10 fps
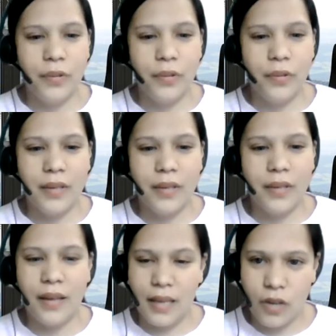thanks,
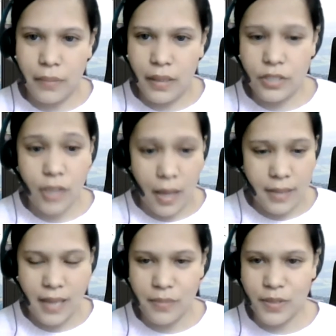Sharma.
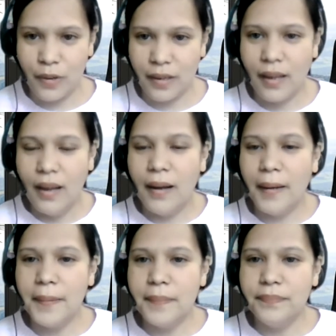Sam, sorry.
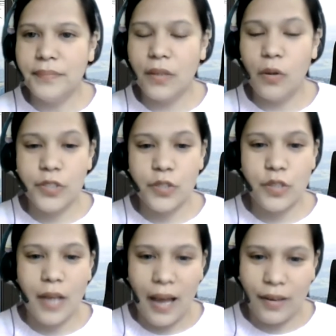Also
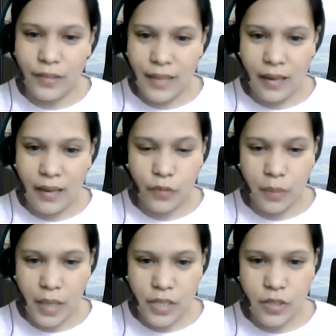to add on that
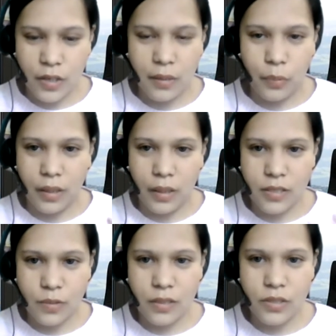information, when a
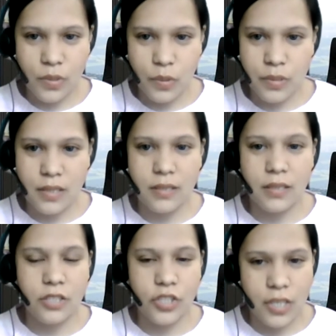student chooses
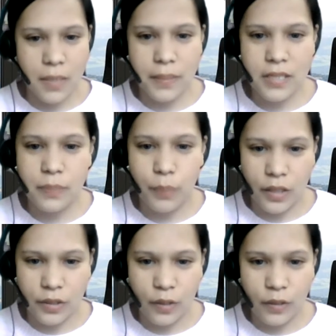the cheapest
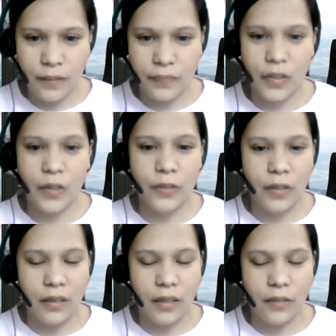bundle,
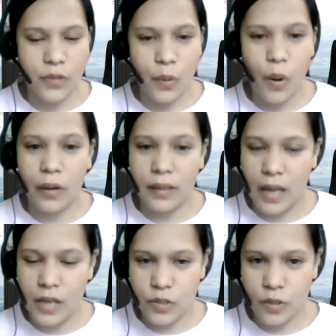if you are an
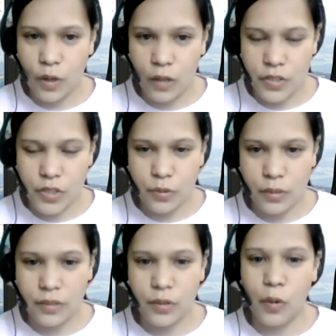Ashton College
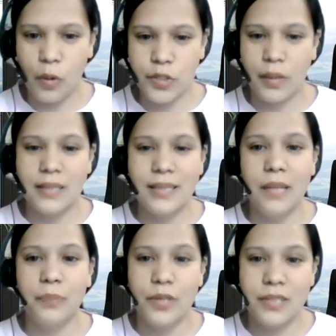student, you also get
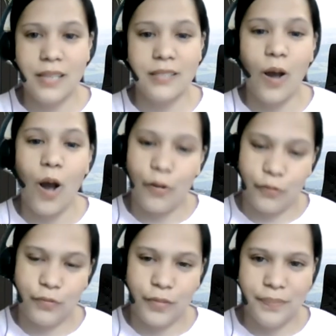10% off.
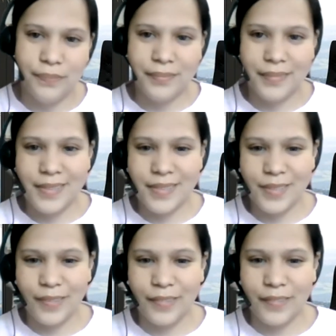
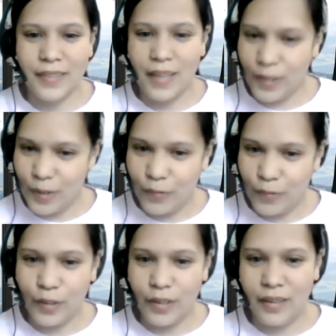So thank you
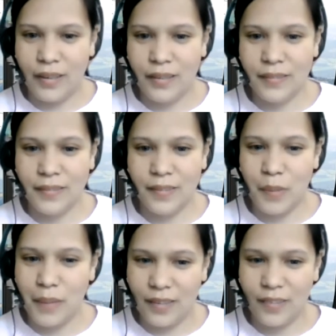for the
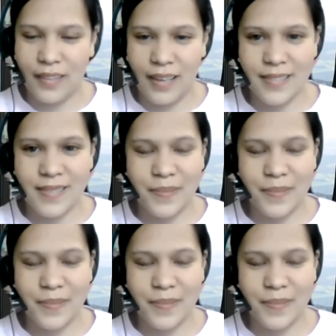reminder. Thanks.